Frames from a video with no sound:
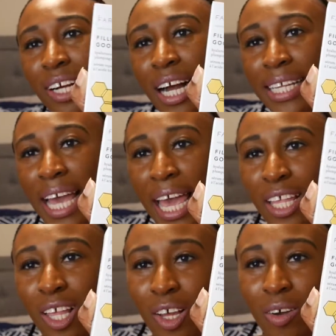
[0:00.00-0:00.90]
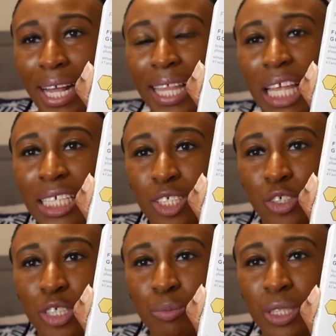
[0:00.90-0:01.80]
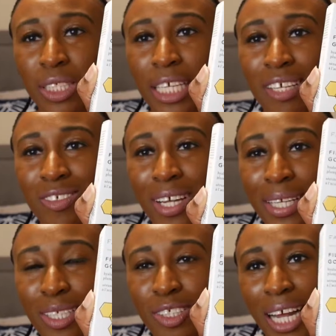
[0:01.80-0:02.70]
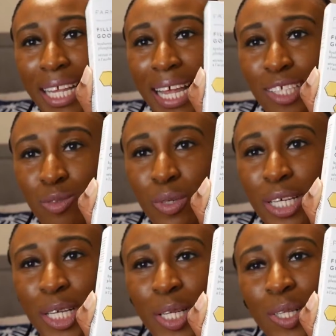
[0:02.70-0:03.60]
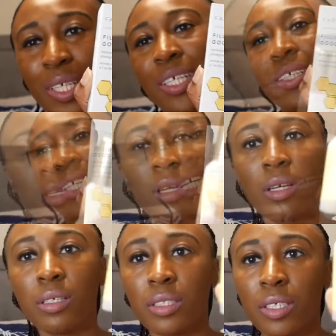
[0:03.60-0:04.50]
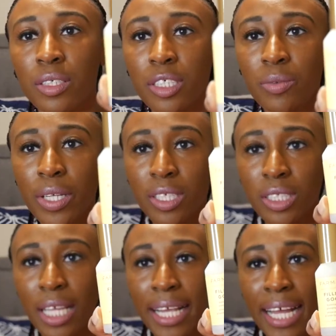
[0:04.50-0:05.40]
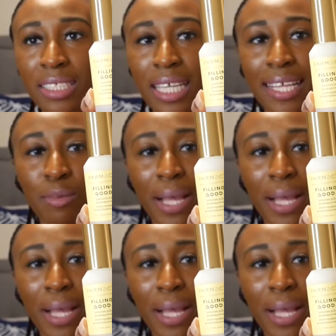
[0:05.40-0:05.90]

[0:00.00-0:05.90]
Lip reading: their Honey Halo. I got that as a Christmas gift, so I need to try that as well. So this is what it looks like outside of the